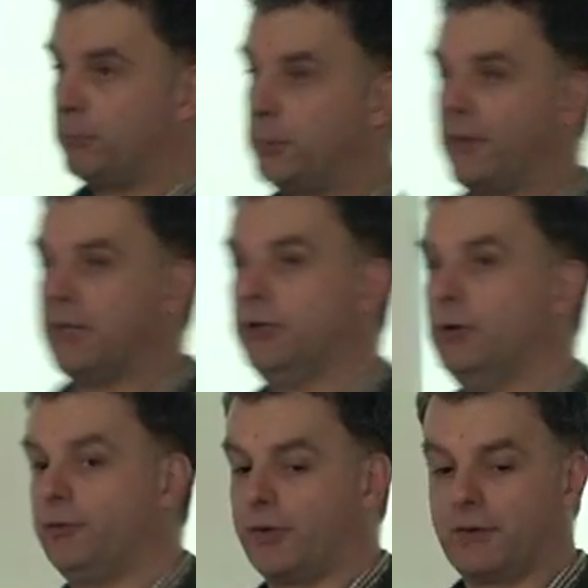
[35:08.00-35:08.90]
they
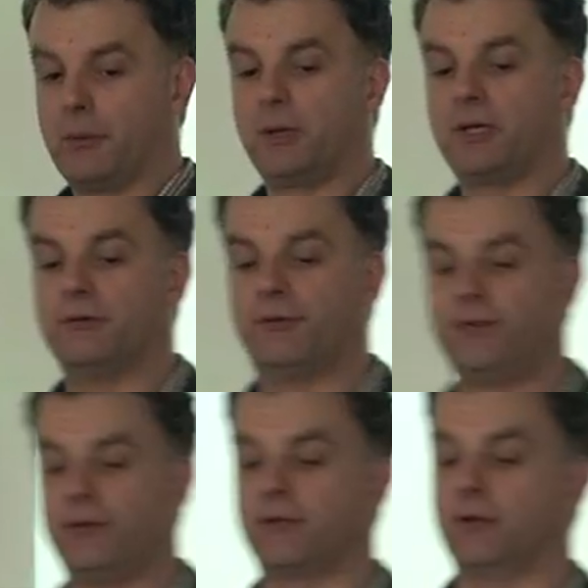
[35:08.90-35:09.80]
used it. They were
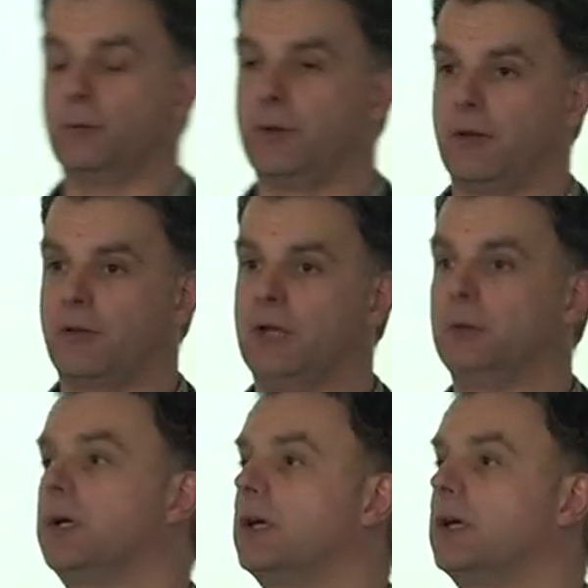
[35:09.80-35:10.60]
consistent with it. They were